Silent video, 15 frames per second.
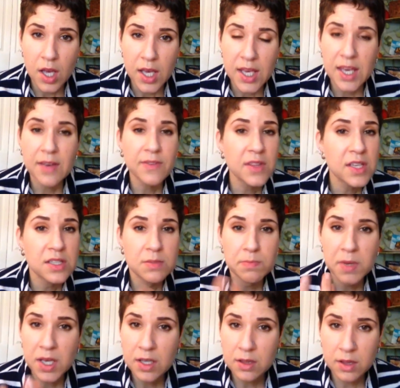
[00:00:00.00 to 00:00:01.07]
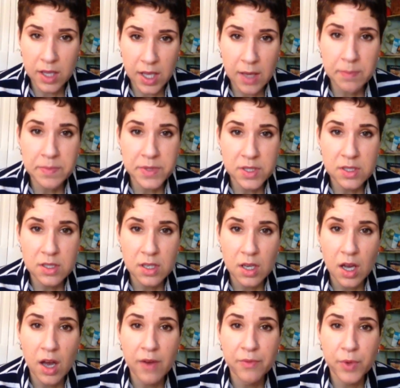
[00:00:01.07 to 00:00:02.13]
Even these big leaps
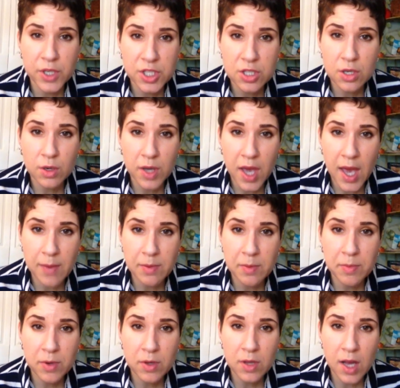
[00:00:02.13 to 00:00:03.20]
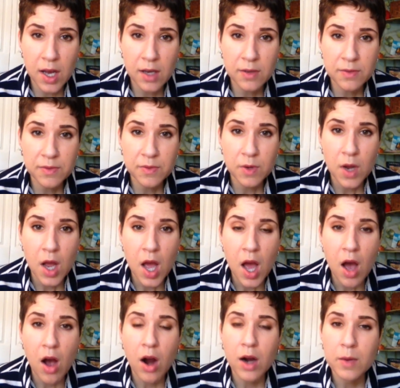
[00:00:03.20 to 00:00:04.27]
of which they're capable of
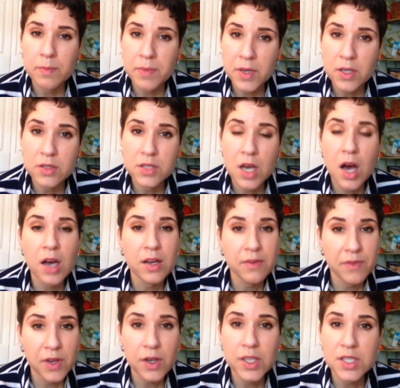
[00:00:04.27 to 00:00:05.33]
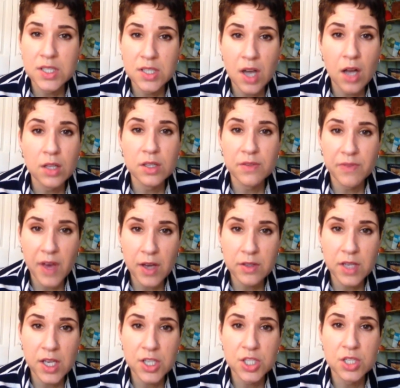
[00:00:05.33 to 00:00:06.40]
are built on a very solid
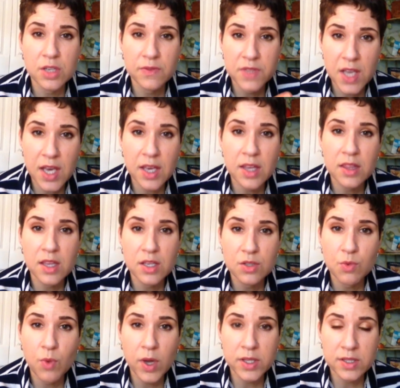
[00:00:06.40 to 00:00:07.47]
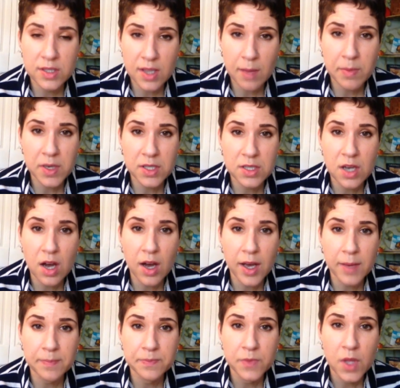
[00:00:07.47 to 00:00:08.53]
foundation of taking things one step at a
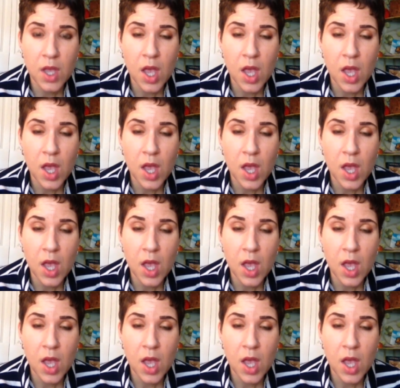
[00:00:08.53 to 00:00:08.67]
time.